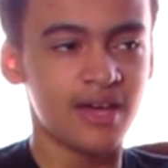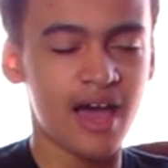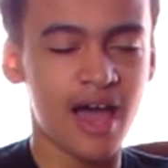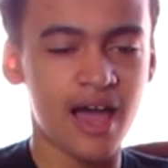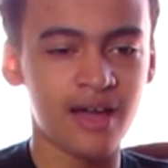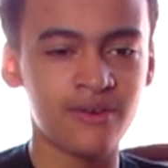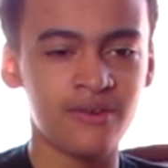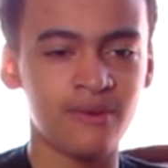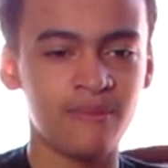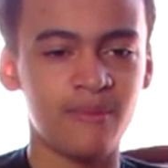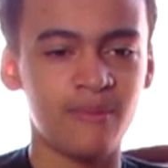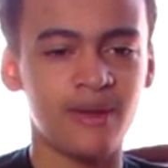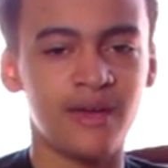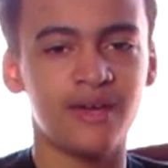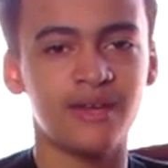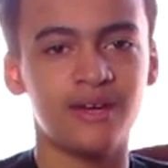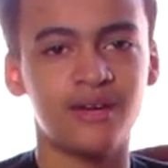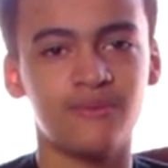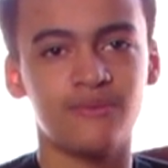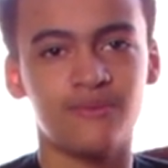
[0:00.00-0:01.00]

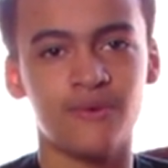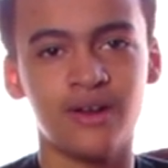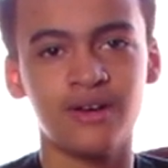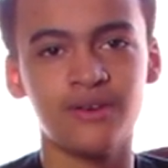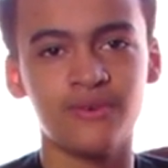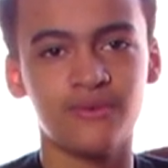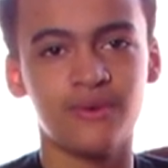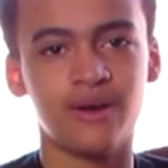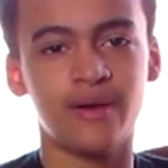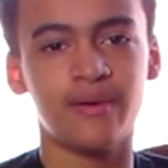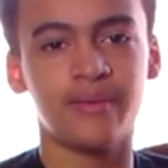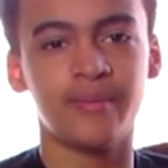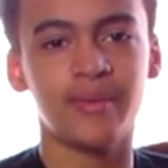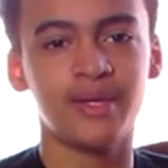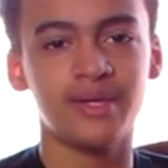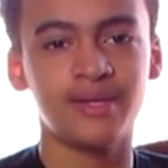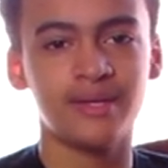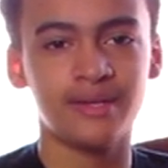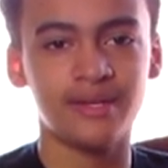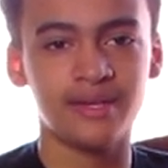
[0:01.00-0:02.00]
Aquaman and Wonder
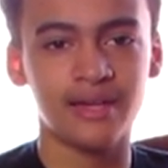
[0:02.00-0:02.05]
Woman,